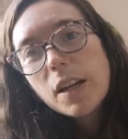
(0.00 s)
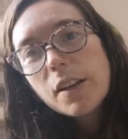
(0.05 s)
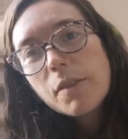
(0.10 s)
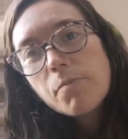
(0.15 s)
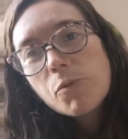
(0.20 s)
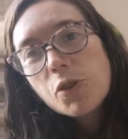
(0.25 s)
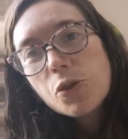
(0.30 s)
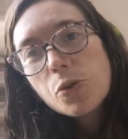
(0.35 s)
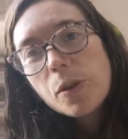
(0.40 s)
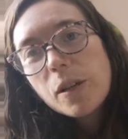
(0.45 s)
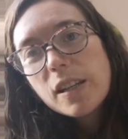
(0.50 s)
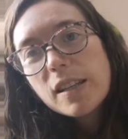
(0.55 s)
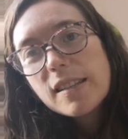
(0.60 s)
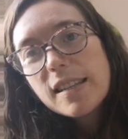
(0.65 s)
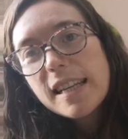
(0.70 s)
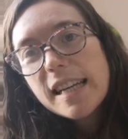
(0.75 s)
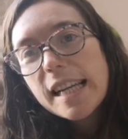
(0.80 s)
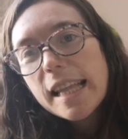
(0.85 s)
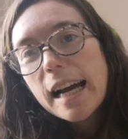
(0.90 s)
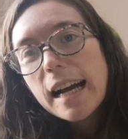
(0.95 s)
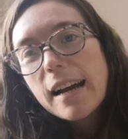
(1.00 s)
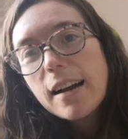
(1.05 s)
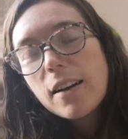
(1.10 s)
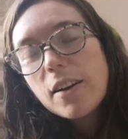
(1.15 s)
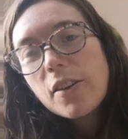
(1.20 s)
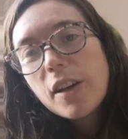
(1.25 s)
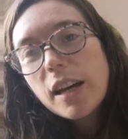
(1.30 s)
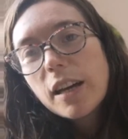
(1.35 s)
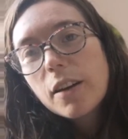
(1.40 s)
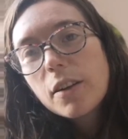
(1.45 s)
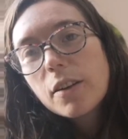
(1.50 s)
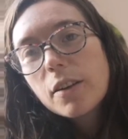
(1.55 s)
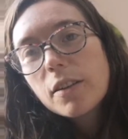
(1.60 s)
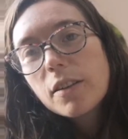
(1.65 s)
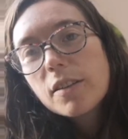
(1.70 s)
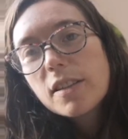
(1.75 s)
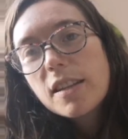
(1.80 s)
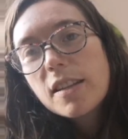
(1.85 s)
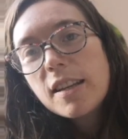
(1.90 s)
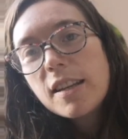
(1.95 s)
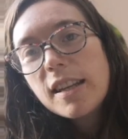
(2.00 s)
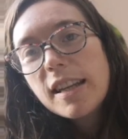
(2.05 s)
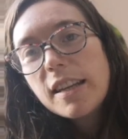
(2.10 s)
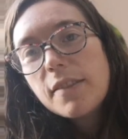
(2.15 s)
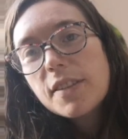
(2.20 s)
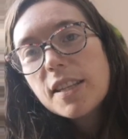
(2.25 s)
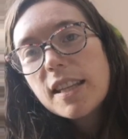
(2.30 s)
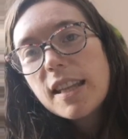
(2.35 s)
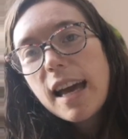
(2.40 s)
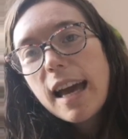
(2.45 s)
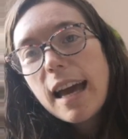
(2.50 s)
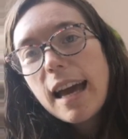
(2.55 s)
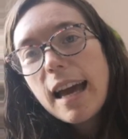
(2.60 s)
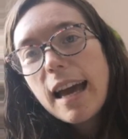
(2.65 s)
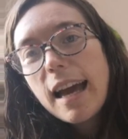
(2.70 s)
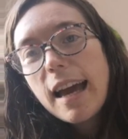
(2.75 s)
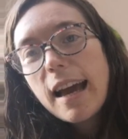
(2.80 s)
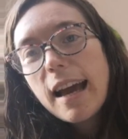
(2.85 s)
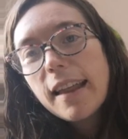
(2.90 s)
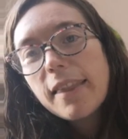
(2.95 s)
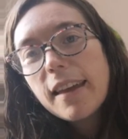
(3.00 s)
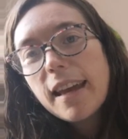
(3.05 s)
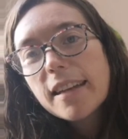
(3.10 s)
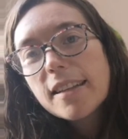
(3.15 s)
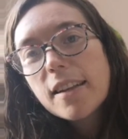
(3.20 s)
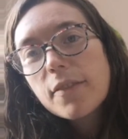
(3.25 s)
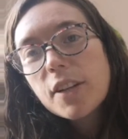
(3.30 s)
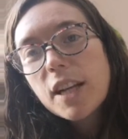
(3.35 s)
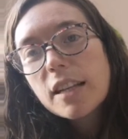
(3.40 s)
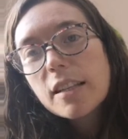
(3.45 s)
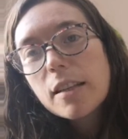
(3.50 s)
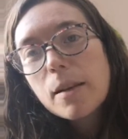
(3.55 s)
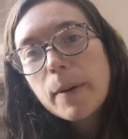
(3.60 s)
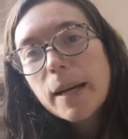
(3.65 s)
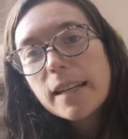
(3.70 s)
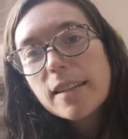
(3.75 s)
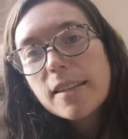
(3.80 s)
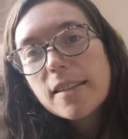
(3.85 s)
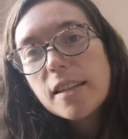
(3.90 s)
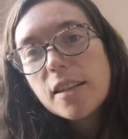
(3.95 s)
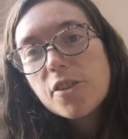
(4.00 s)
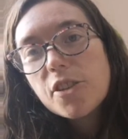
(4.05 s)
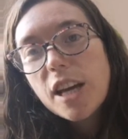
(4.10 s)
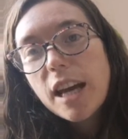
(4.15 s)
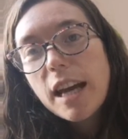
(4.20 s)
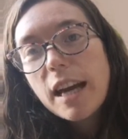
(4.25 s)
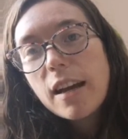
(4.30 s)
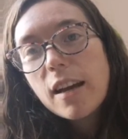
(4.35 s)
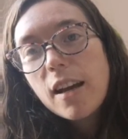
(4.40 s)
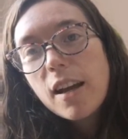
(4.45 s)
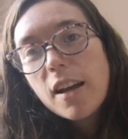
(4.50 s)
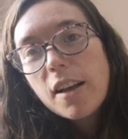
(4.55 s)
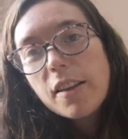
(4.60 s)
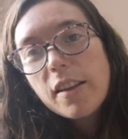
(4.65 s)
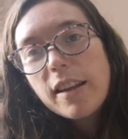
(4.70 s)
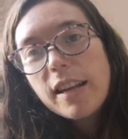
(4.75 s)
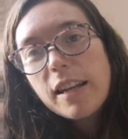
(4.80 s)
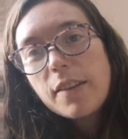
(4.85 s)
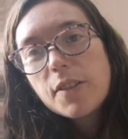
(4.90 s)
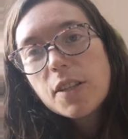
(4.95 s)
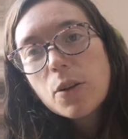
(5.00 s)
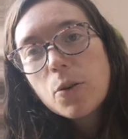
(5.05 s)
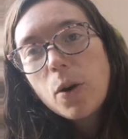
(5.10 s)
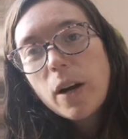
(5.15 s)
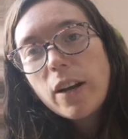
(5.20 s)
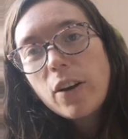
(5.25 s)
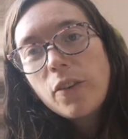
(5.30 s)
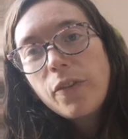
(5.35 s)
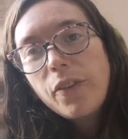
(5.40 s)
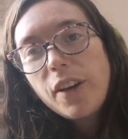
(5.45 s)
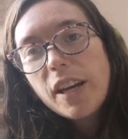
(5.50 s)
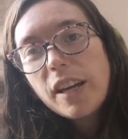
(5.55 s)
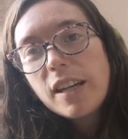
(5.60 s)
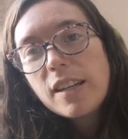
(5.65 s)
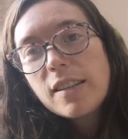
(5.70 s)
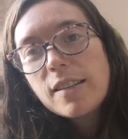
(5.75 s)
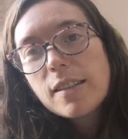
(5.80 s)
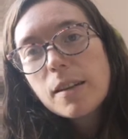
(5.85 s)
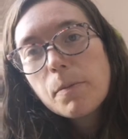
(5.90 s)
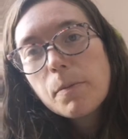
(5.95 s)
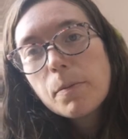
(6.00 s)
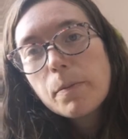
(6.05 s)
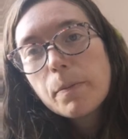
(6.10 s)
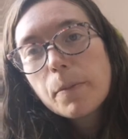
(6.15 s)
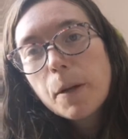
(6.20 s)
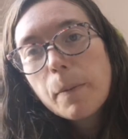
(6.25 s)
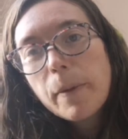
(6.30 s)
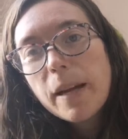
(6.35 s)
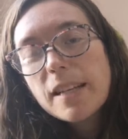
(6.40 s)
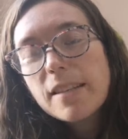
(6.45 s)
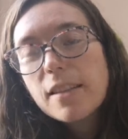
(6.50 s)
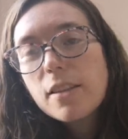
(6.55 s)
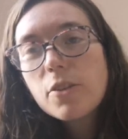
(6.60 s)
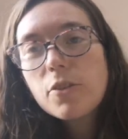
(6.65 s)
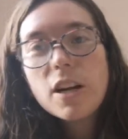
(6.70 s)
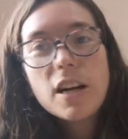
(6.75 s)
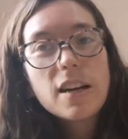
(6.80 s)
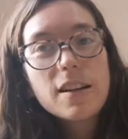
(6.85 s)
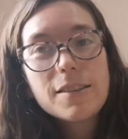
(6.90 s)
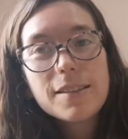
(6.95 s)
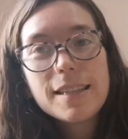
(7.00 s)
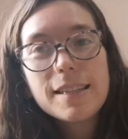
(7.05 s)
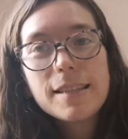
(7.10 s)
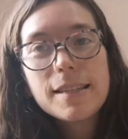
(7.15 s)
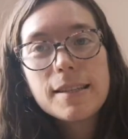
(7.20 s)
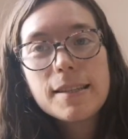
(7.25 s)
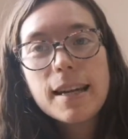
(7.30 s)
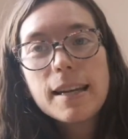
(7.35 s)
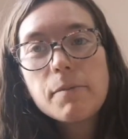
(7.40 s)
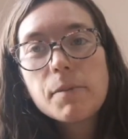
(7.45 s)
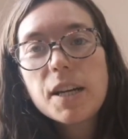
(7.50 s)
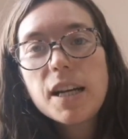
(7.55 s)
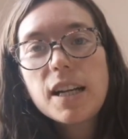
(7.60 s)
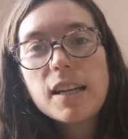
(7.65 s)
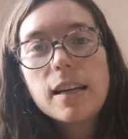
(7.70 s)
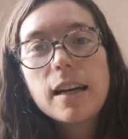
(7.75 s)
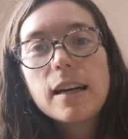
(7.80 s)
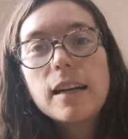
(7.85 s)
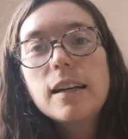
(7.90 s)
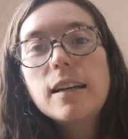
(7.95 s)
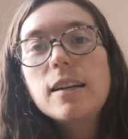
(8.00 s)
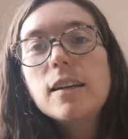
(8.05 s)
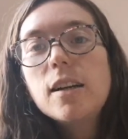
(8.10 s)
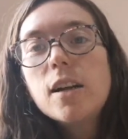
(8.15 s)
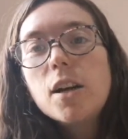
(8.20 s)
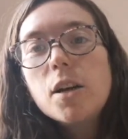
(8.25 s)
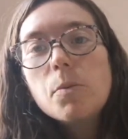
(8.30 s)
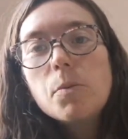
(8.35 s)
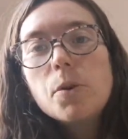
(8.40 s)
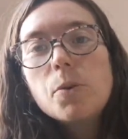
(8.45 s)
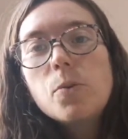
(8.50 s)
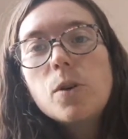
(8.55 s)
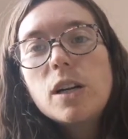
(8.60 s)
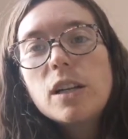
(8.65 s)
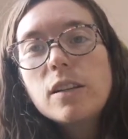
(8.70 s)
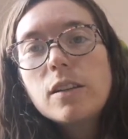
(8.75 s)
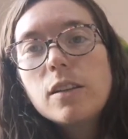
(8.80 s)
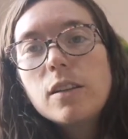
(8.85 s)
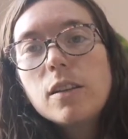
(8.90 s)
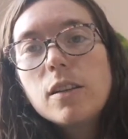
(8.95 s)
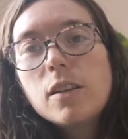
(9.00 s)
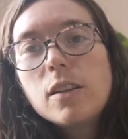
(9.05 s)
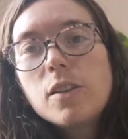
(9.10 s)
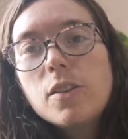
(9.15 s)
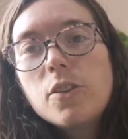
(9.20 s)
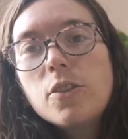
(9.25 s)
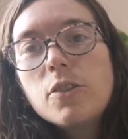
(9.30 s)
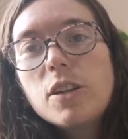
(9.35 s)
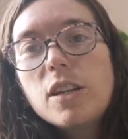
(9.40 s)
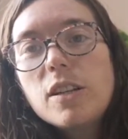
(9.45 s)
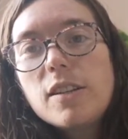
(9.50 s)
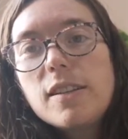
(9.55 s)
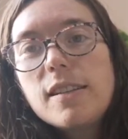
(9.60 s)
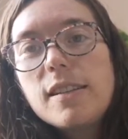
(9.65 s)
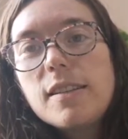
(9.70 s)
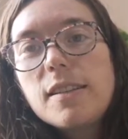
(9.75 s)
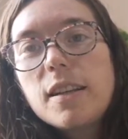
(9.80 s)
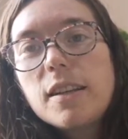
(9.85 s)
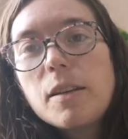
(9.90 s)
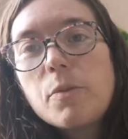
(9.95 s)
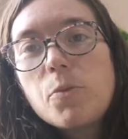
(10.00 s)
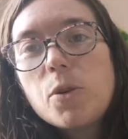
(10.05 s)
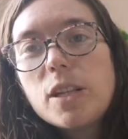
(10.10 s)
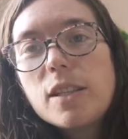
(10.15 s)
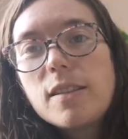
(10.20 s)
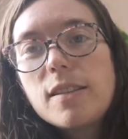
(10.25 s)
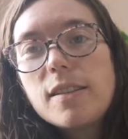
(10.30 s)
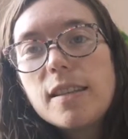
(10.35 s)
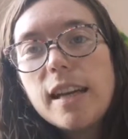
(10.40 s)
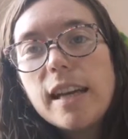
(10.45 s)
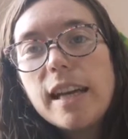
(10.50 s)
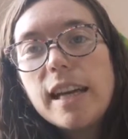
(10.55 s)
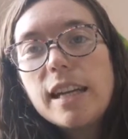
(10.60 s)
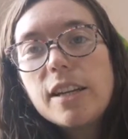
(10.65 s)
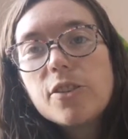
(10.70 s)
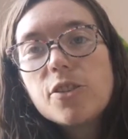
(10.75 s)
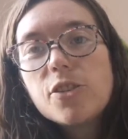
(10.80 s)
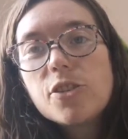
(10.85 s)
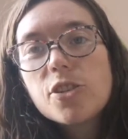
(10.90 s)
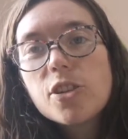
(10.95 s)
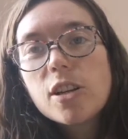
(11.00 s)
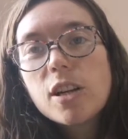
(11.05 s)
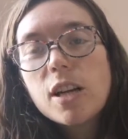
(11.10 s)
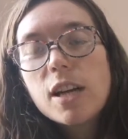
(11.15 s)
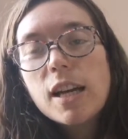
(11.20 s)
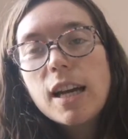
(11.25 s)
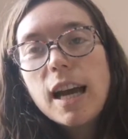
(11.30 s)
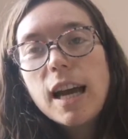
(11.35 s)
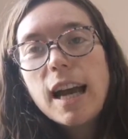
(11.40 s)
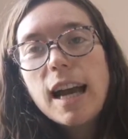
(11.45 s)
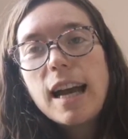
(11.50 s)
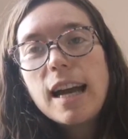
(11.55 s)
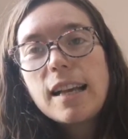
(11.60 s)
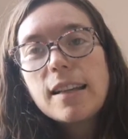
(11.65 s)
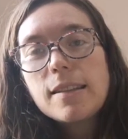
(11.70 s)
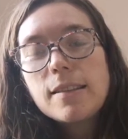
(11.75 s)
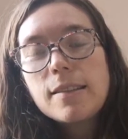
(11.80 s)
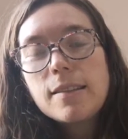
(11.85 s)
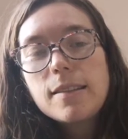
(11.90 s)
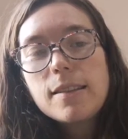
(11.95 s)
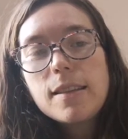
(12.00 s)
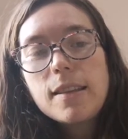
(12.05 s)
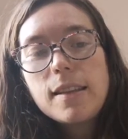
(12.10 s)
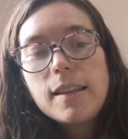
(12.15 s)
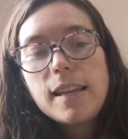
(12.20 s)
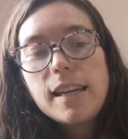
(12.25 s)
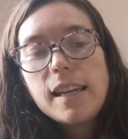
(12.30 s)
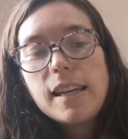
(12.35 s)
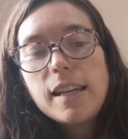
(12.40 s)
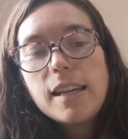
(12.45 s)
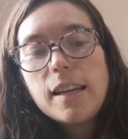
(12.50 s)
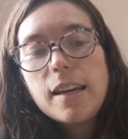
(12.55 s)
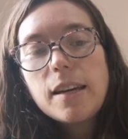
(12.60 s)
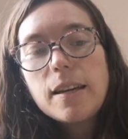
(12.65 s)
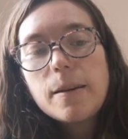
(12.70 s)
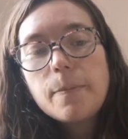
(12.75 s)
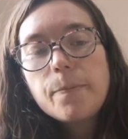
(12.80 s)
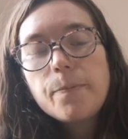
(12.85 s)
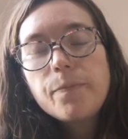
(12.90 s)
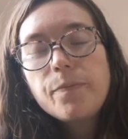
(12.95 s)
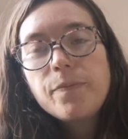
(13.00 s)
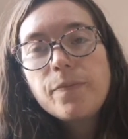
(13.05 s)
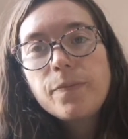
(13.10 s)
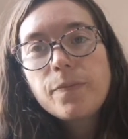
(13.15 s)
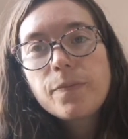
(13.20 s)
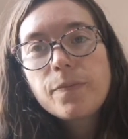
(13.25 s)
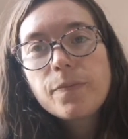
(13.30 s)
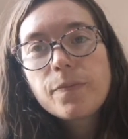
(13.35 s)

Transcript: I'm sure you can see that. So the leaves are there and there, because I haven't added the back stitch yet. The leaves are quite obvious compared to the grass. It's the same colour, but the grass is done in one stitch, and the